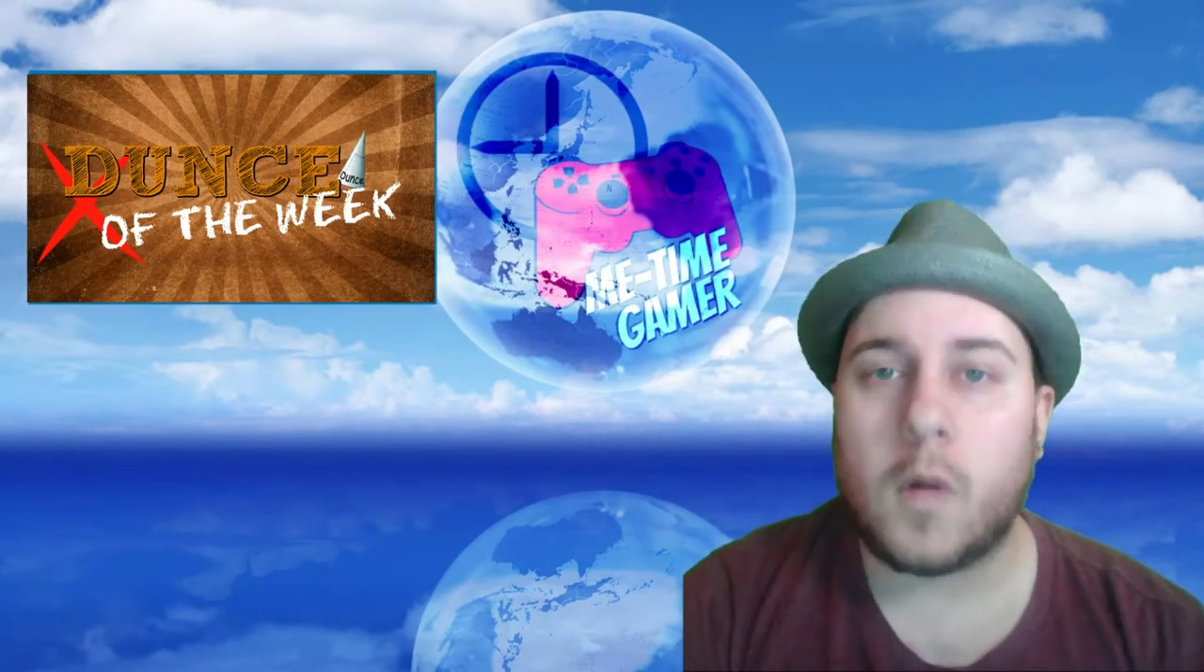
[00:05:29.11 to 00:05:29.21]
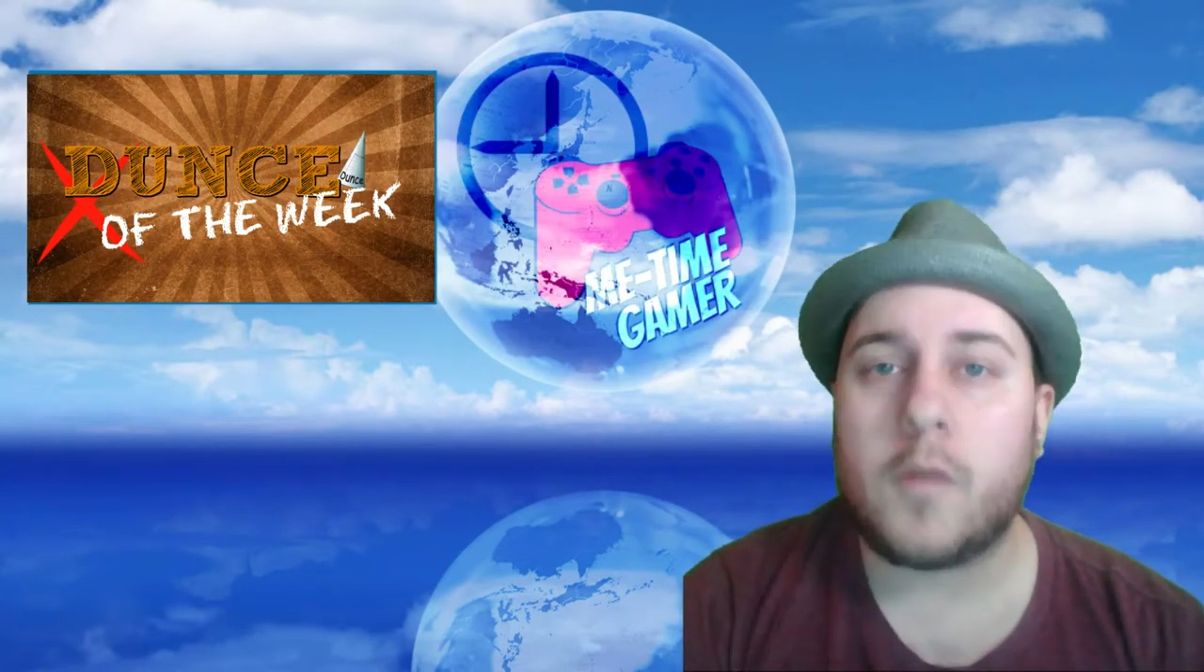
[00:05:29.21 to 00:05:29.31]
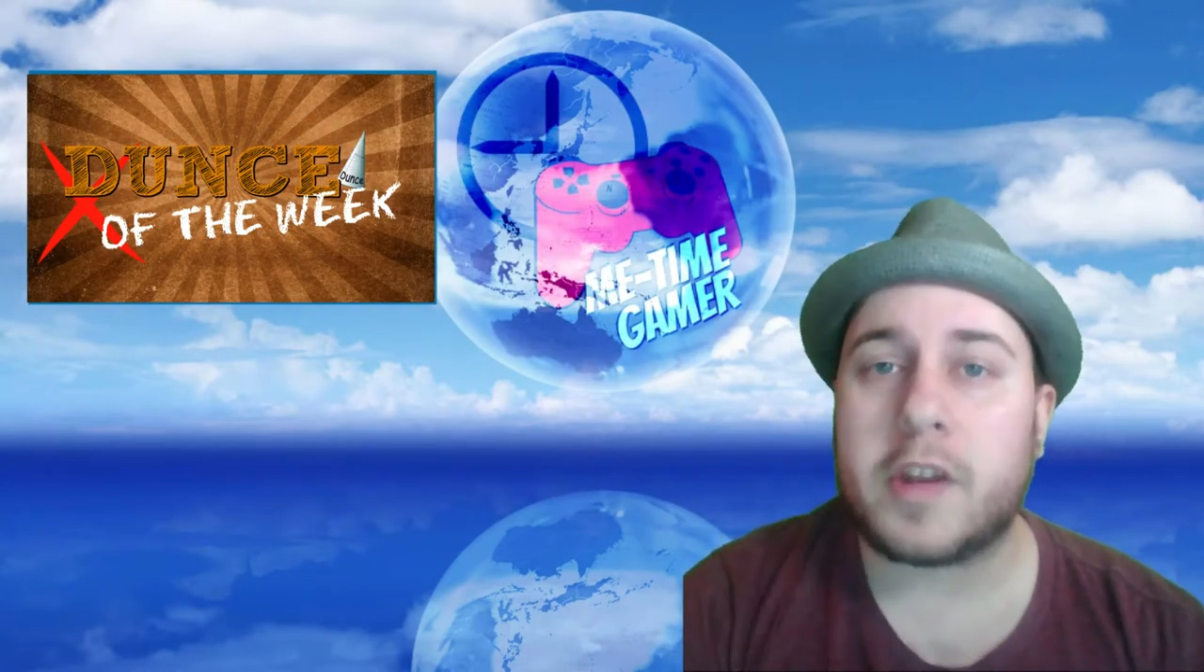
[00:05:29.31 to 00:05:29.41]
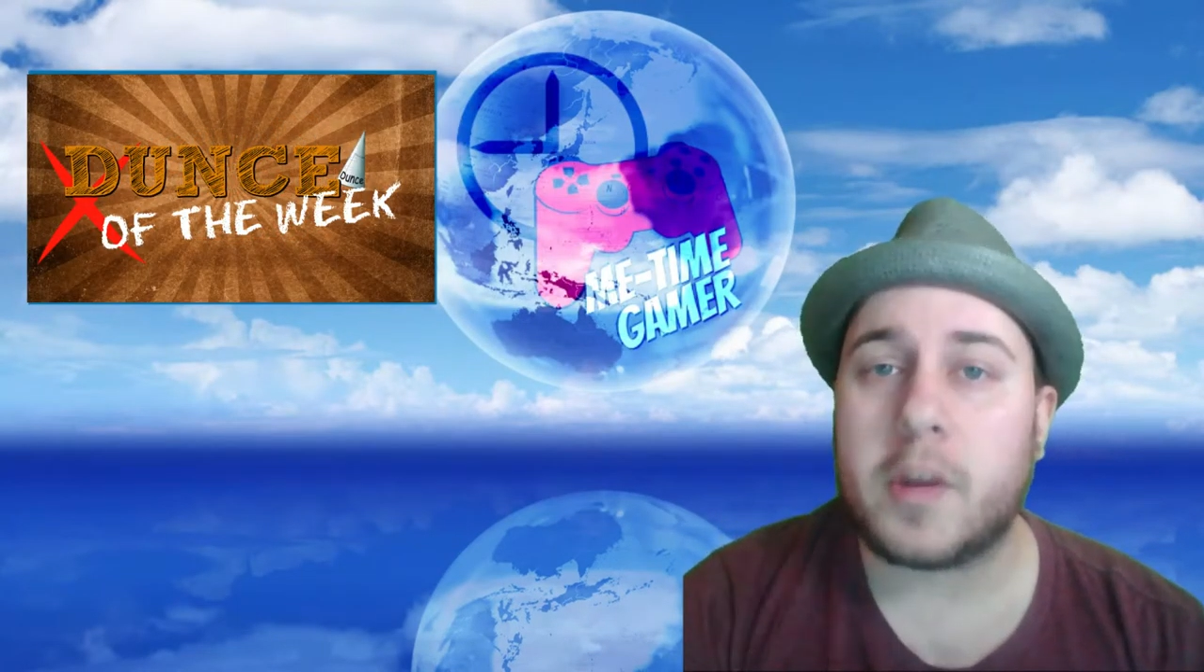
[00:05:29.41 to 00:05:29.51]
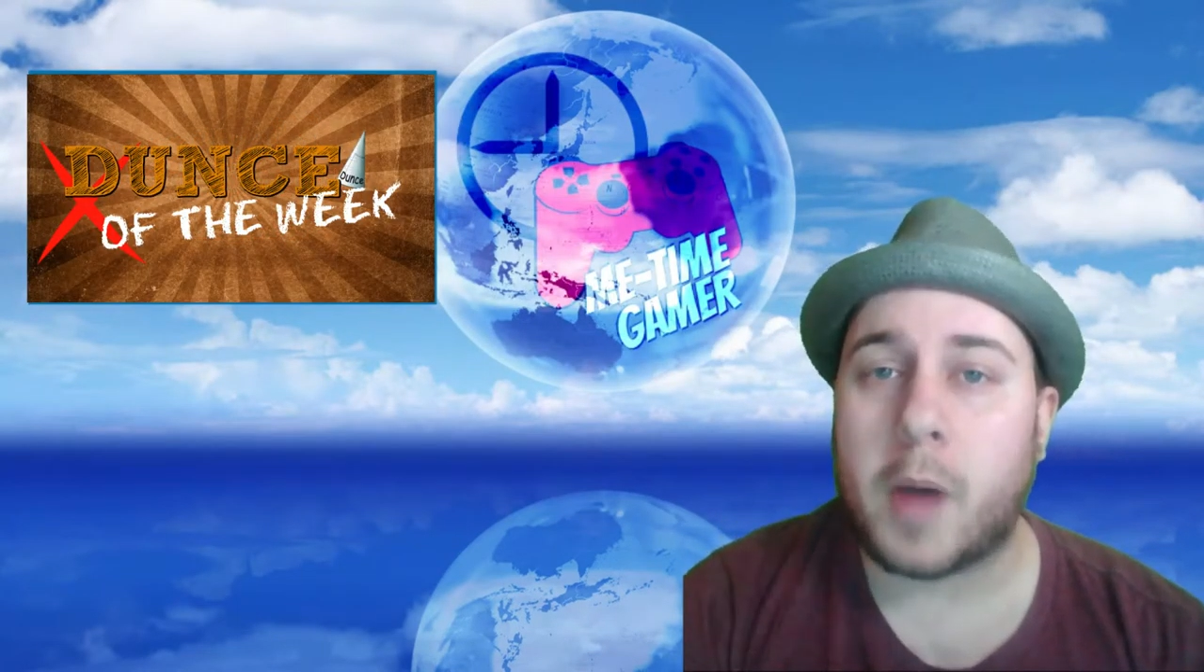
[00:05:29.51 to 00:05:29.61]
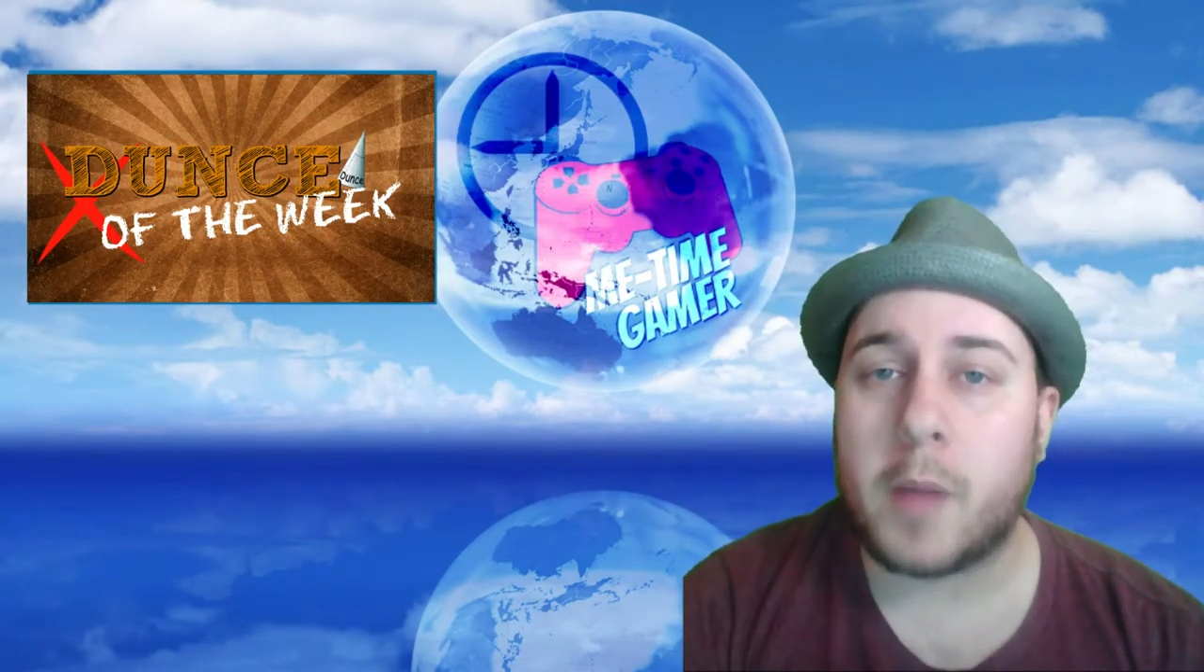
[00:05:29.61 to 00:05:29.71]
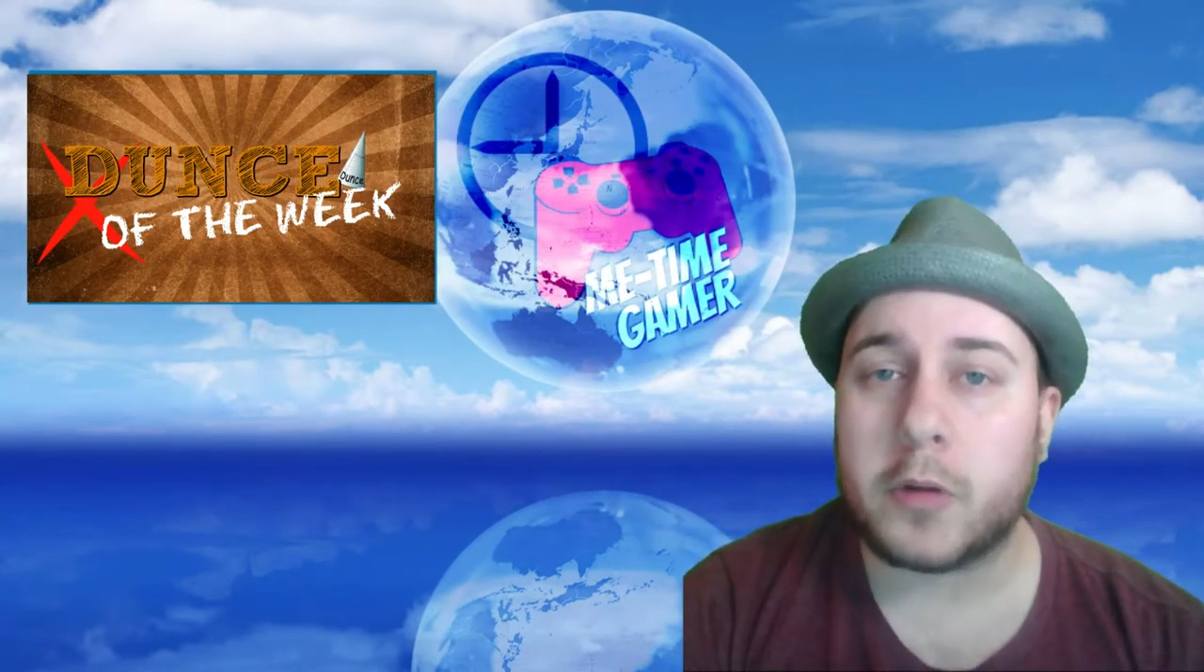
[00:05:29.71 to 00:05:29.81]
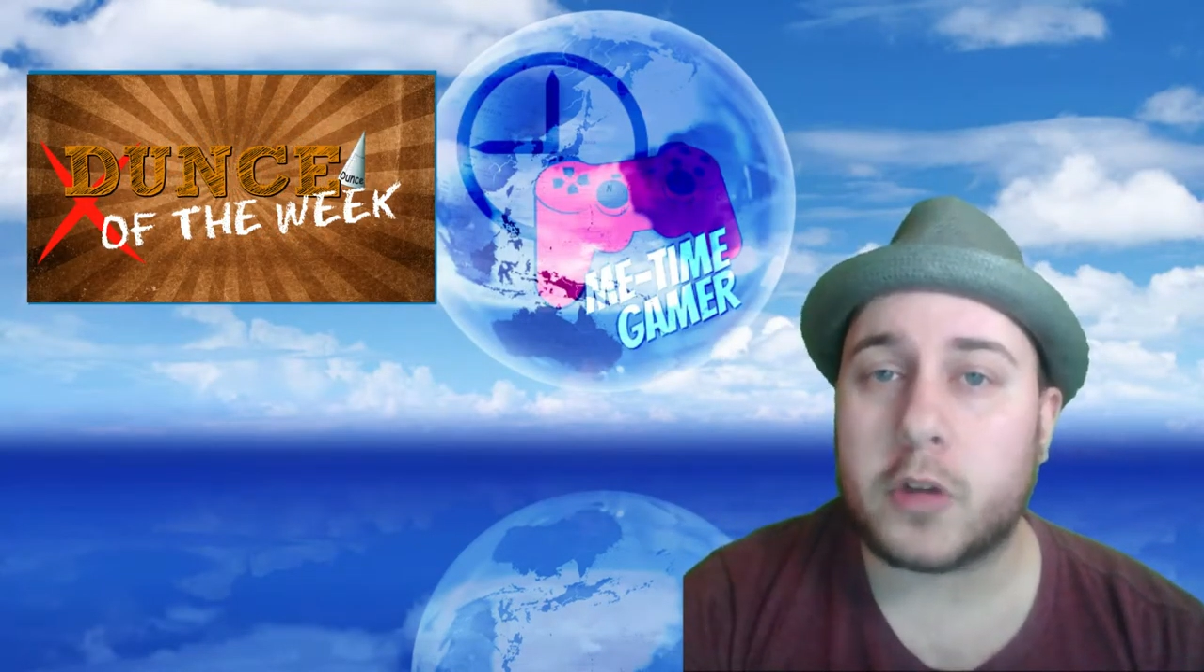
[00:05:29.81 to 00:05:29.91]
Over at the popular